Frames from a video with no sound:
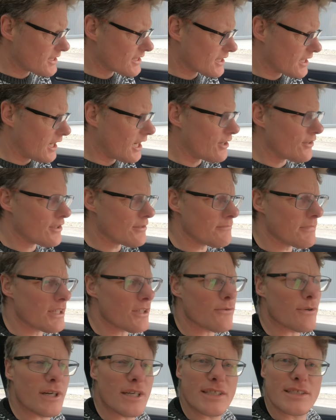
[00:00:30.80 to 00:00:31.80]
car in
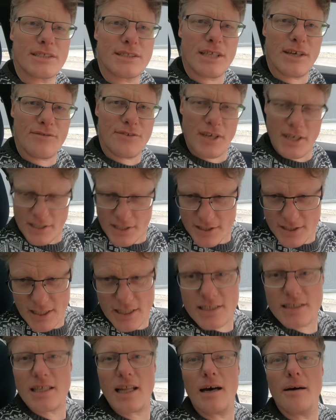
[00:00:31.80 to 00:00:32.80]
many ways. They've taken a
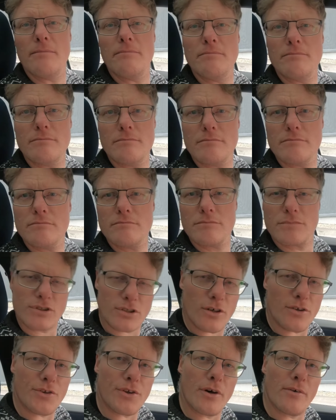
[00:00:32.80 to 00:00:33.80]
Tesla,
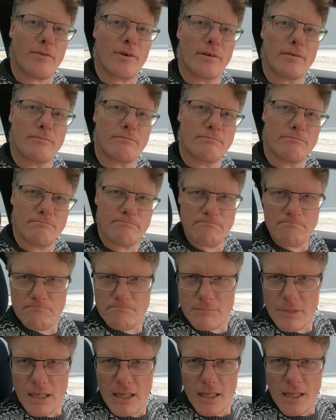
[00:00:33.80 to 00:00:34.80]
sort of,
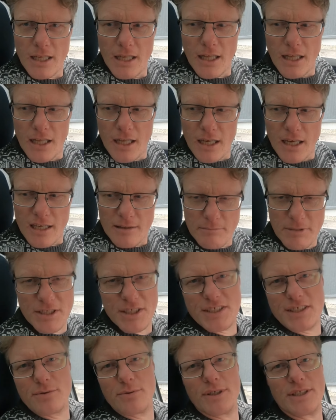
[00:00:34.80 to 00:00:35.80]
and made
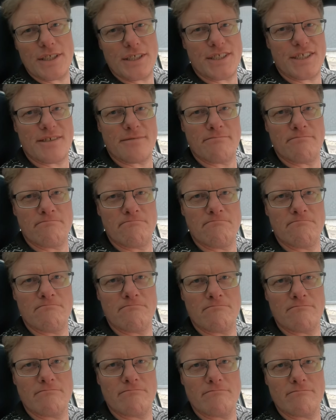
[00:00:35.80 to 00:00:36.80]
it Swedish.
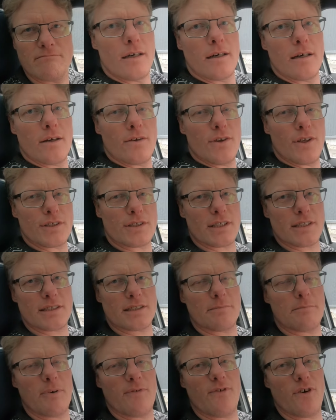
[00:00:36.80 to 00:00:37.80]
This is
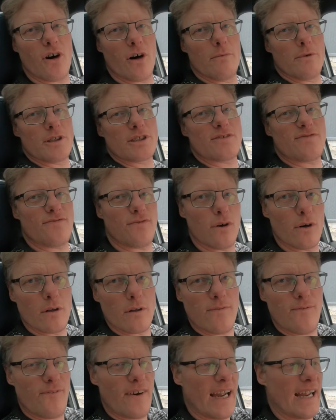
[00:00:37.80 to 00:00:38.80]
the performance
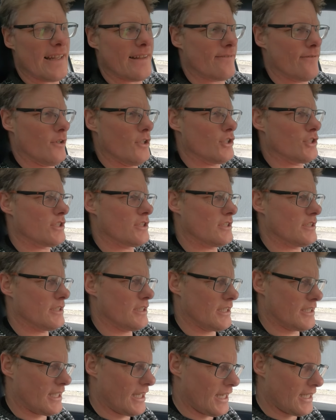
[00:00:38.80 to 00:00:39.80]
full fat version.
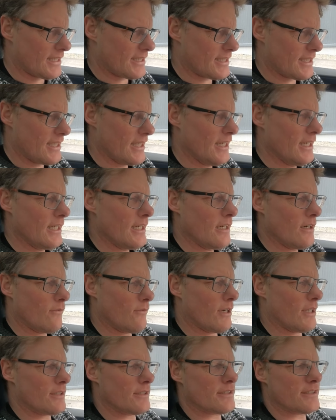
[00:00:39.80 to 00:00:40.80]
It has
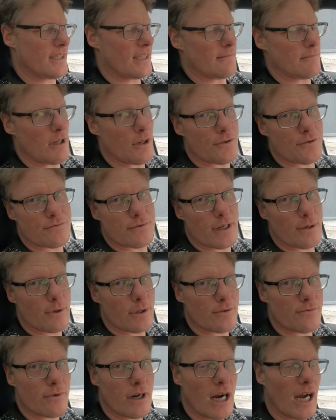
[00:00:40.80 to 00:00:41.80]
one single motor
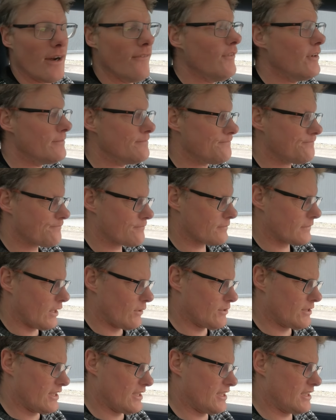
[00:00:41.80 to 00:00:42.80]
rear-wheel drive,
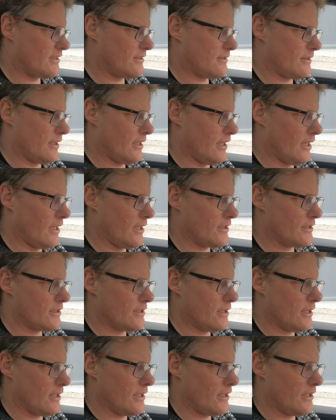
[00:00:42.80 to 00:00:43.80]
which is
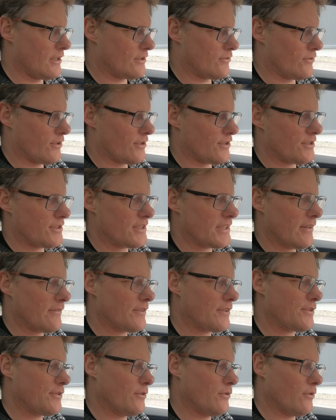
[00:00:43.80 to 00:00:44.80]
uh, uh,
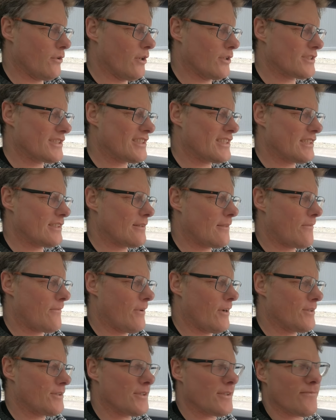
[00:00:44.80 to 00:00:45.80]
272 horses and
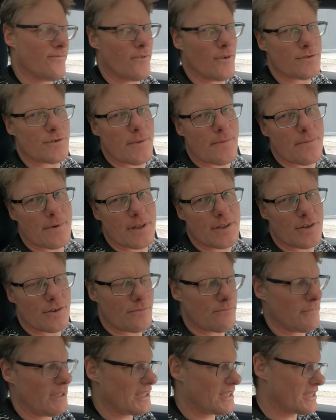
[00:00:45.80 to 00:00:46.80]
343
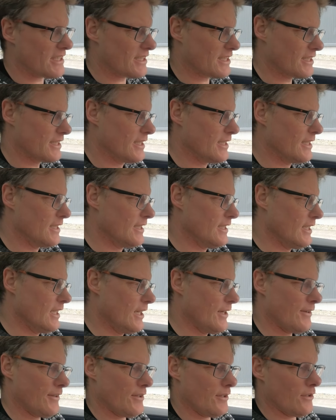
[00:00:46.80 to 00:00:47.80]
newton meters,
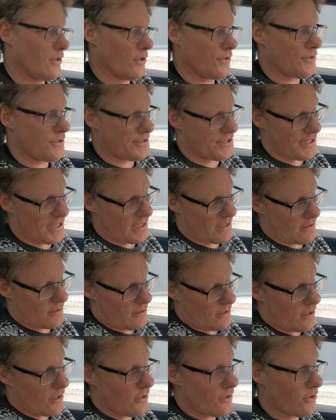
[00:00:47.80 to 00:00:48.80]
not,
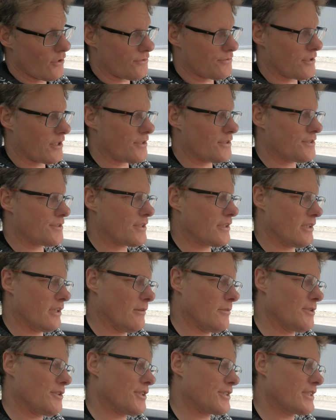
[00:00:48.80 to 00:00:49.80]
not 200
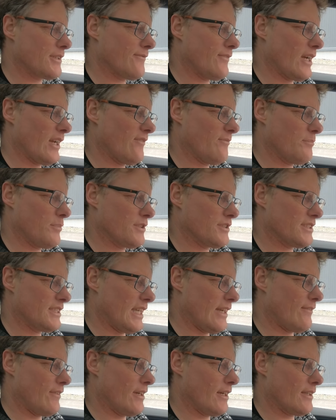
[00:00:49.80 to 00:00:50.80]
kilometers in
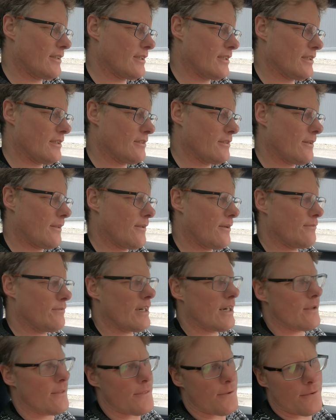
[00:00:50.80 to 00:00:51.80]
5.7 and
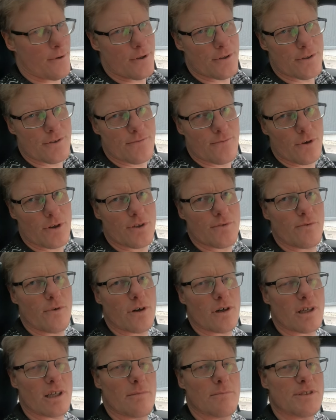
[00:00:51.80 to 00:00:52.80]
around
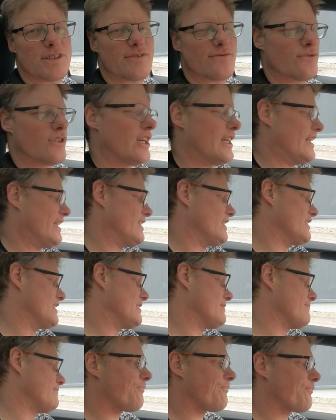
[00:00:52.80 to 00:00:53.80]
344 kilometers
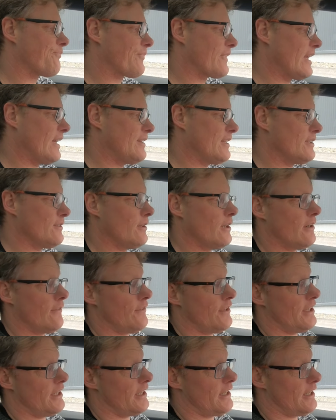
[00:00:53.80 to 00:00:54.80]
range. And then you
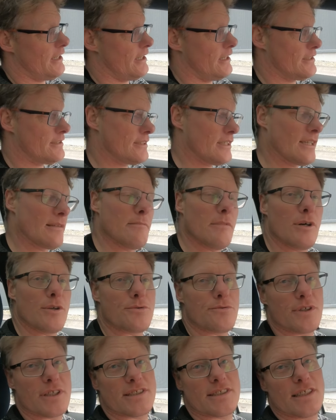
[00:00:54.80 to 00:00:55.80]
have the uh, single
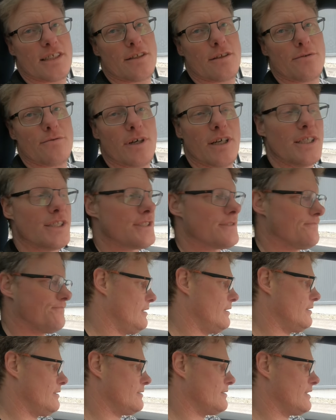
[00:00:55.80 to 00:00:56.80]
motor extended range,
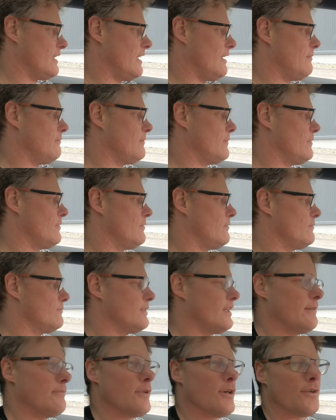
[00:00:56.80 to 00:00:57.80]
same
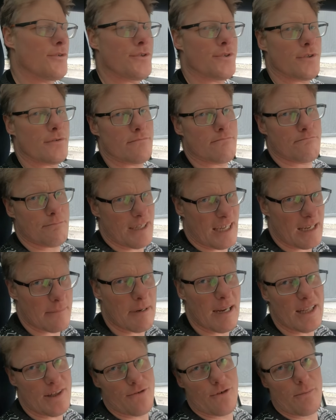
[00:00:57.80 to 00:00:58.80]
rear motor, bigger
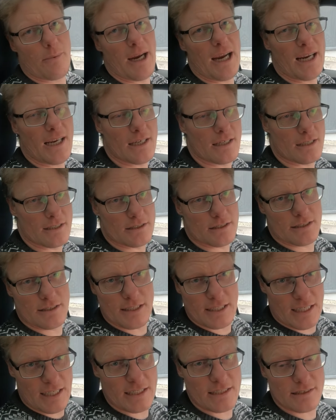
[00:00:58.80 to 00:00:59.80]
battery pack because
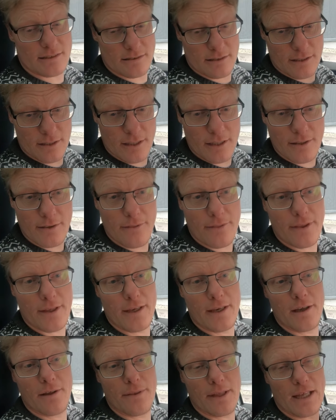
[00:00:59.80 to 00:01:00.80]
the in
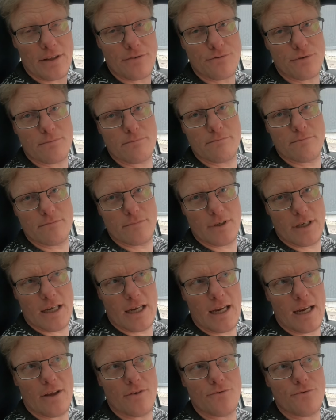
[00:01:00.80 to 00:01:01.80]
the the entry
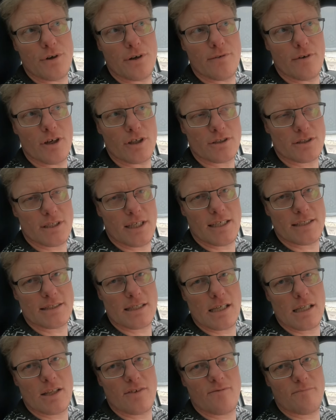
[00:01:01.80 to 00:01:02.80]
entry version has
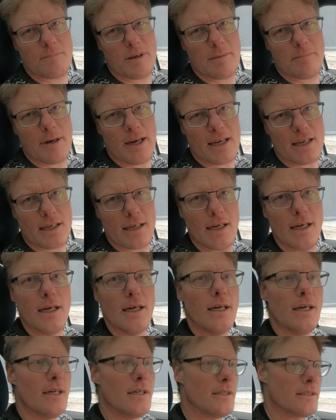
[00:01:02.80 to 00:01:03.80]
LFP pack,
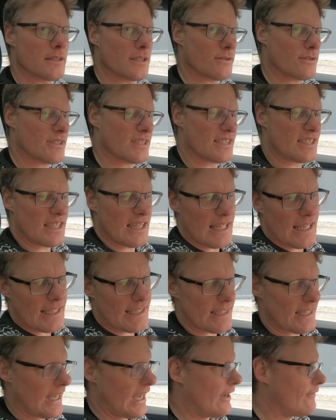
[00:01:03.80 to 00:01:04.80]
so it's
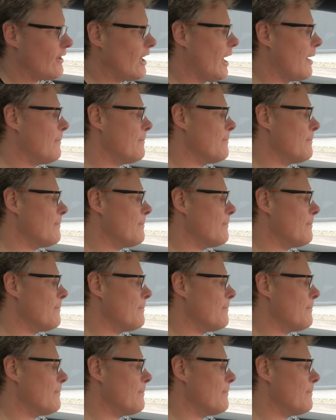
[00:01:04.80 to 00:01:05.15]
slightly heavier.